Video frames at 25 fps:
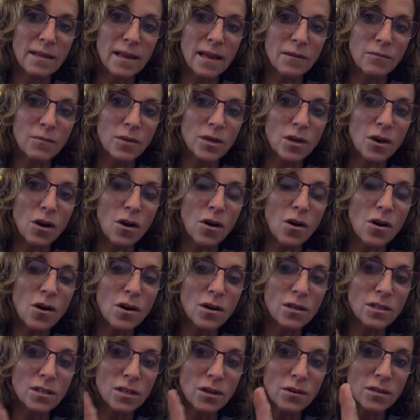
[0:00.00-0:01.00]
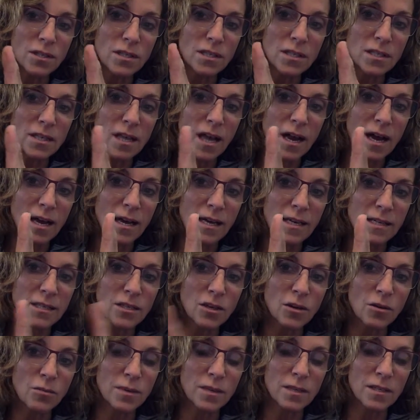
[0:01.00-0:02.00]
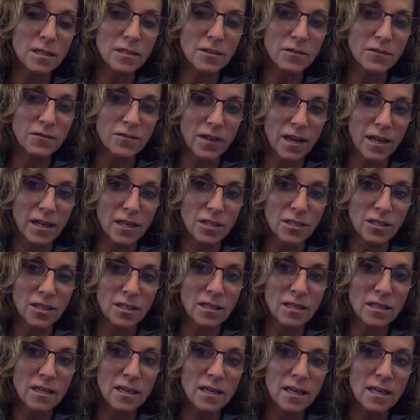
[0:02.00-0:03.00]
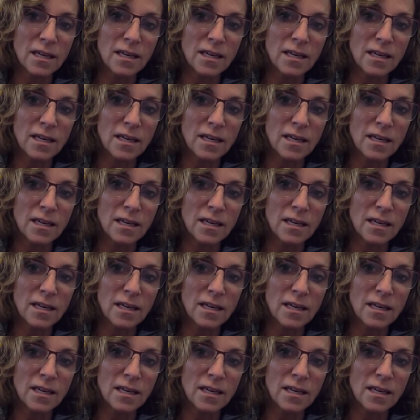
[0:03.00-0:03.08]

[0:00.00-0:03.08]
then it slides open into flexion.